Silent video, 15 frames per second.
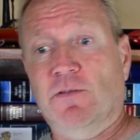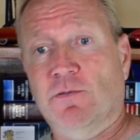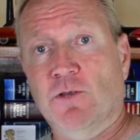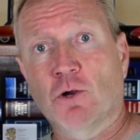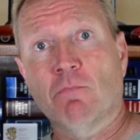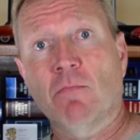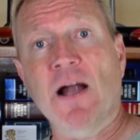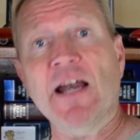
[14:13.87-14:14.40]

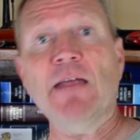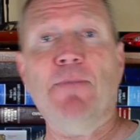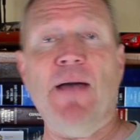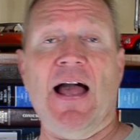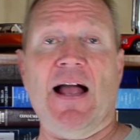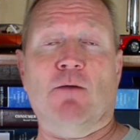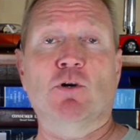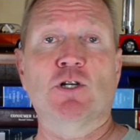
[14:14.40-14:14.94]
your money
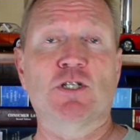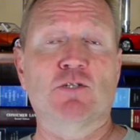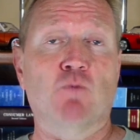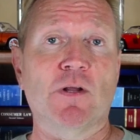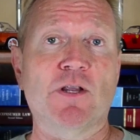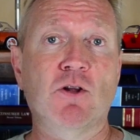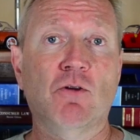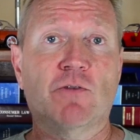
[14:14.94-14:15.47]
back, which is
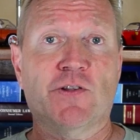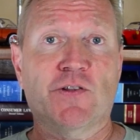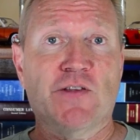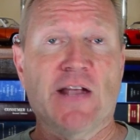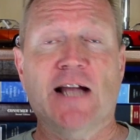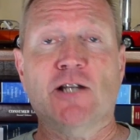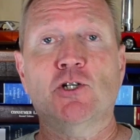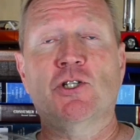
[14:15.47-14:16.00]
what the
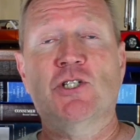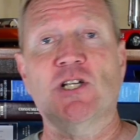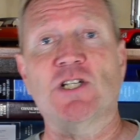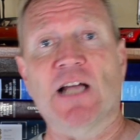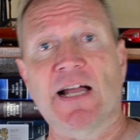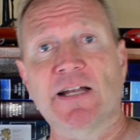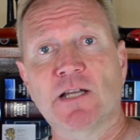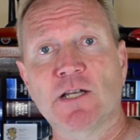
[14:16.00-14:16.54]
statute's
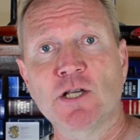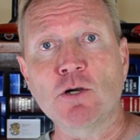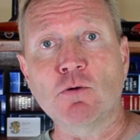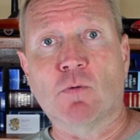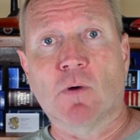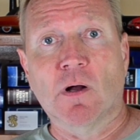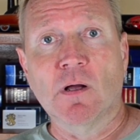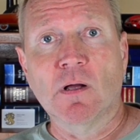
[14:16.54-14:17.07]
designed to
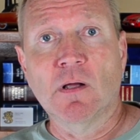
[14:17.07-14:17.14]
do.